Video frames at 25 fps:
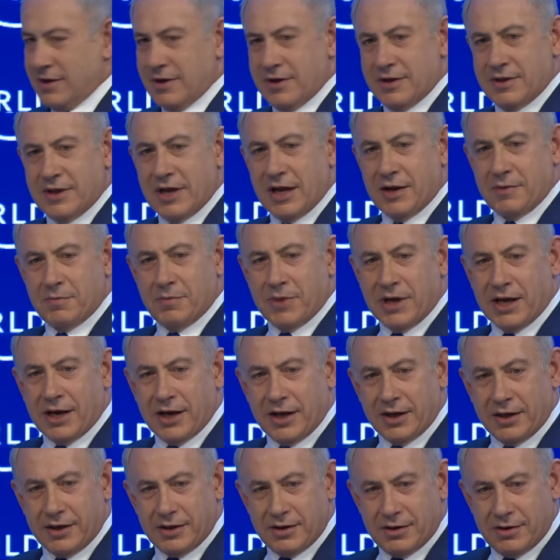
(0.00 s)
that
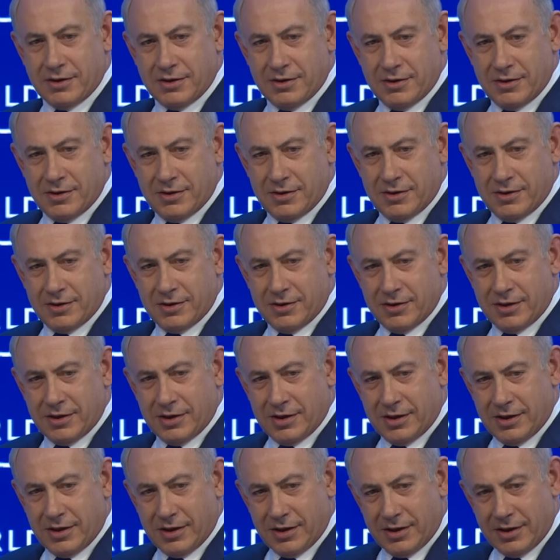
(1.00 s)
by
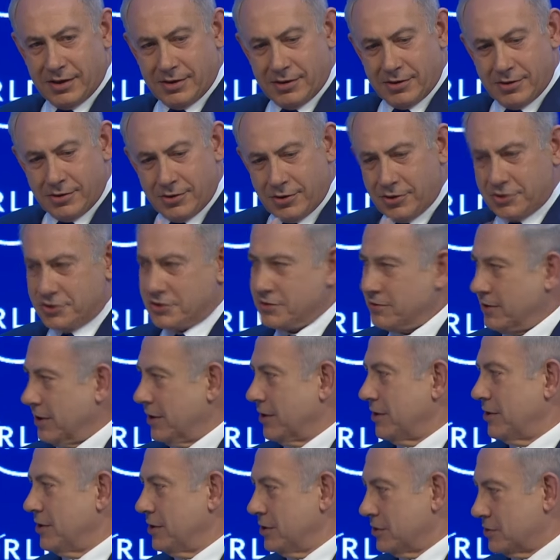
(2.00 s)

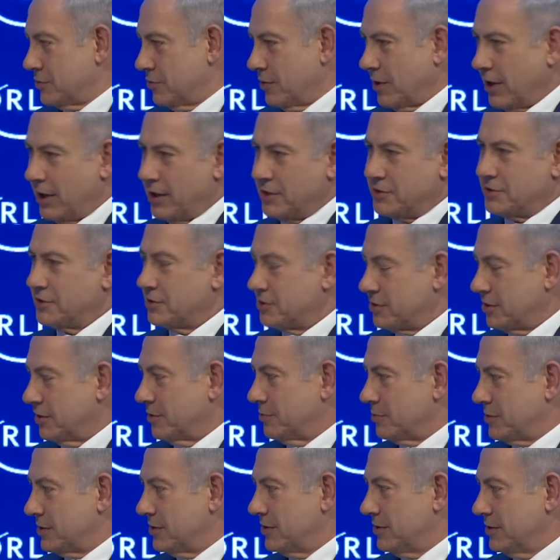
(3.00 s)
nurturing these
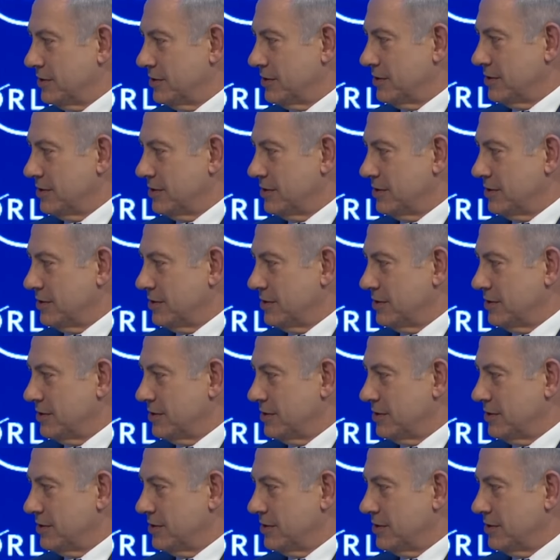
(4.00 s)
relationships